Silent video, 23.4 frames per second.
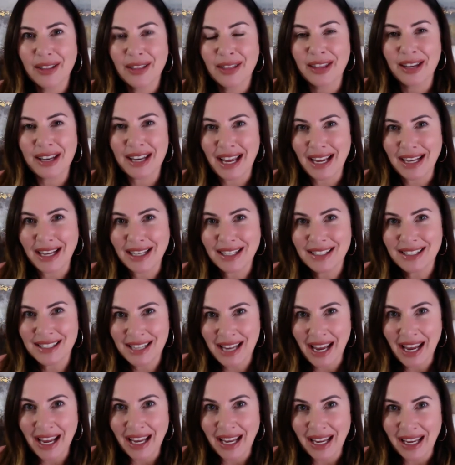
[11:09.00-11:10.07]
The next
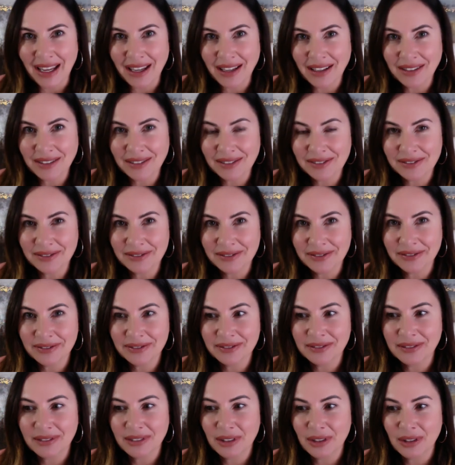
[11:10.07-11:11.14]
day,
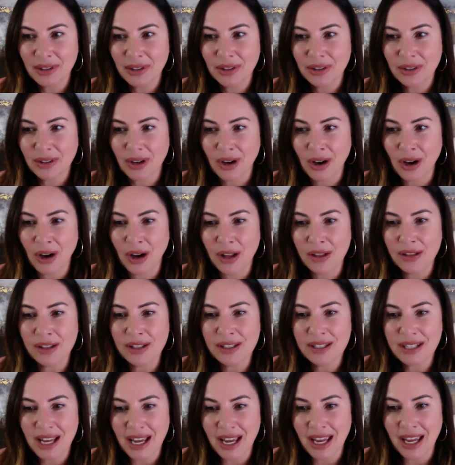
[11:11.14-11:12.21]
on
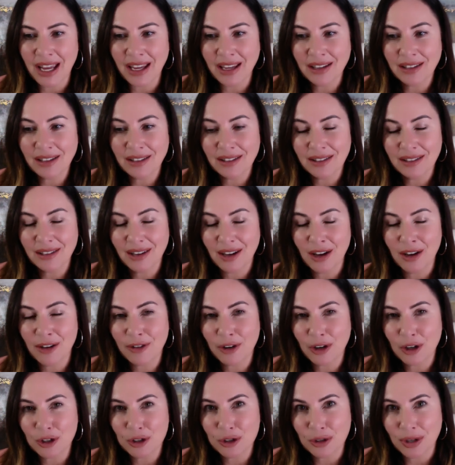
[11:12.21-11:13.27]
the day of
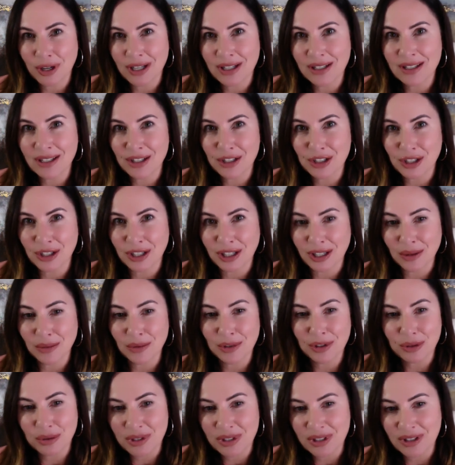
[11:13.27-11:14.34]
her transitioning,
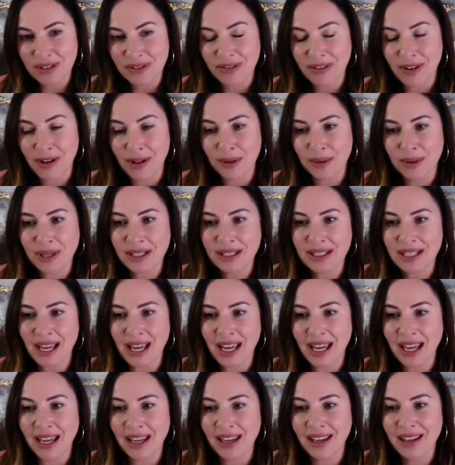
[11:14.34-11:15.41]
which was the following
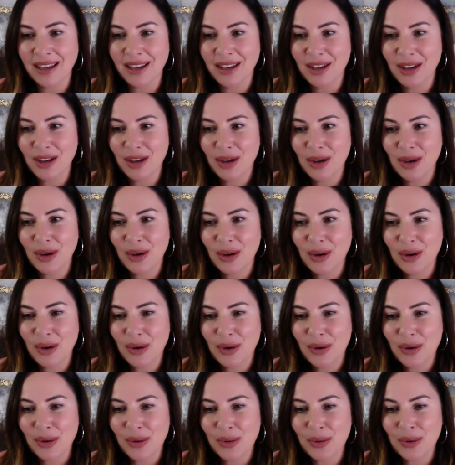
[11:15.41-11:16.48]
day,
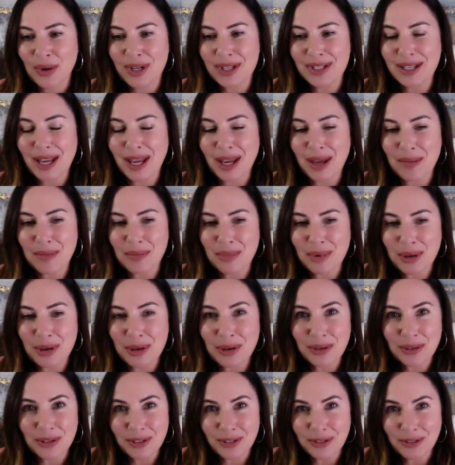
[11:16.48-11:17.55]
was a
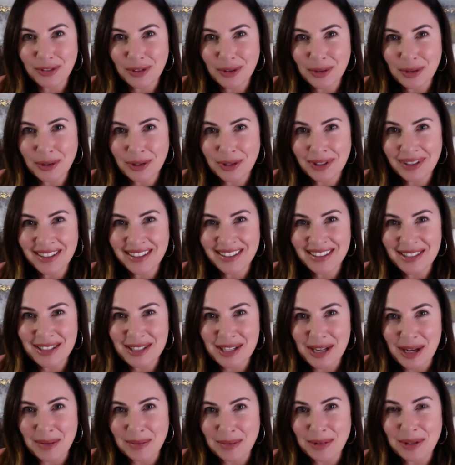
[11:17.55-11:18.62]
beautiful
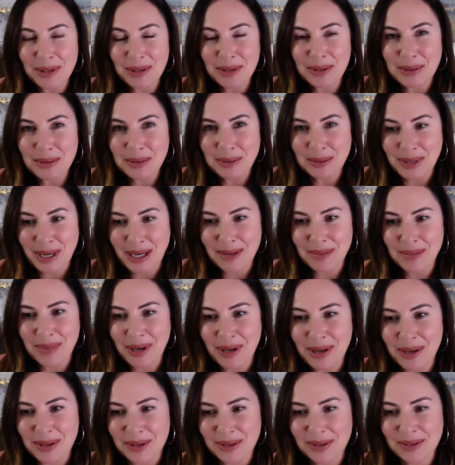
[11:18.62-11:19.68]
double
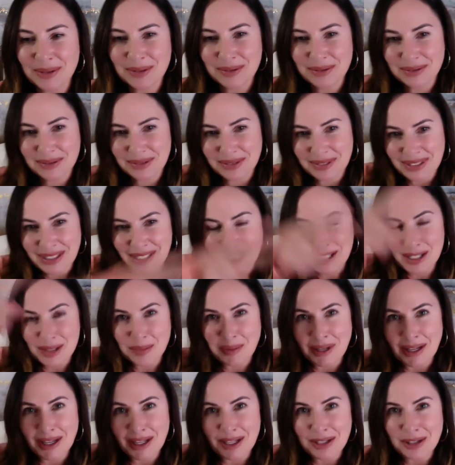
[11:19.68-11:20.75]
rainbow
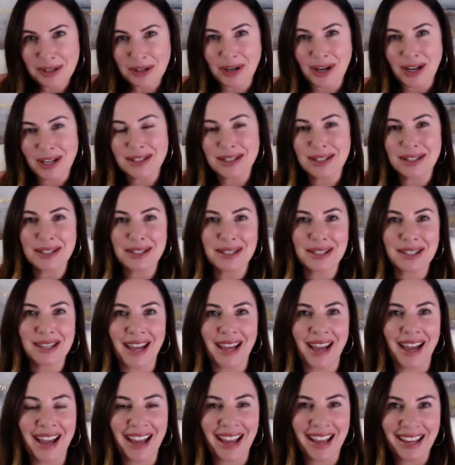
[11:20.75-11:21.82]
displayed across the
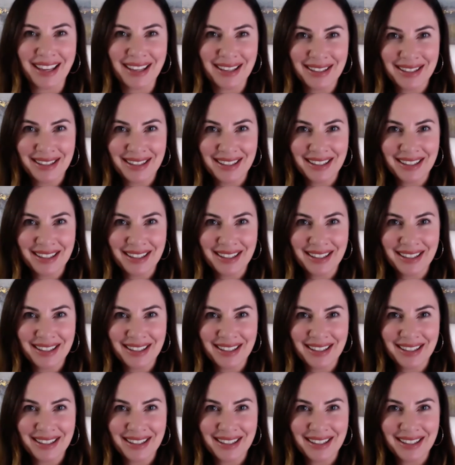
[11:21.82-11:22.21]
sky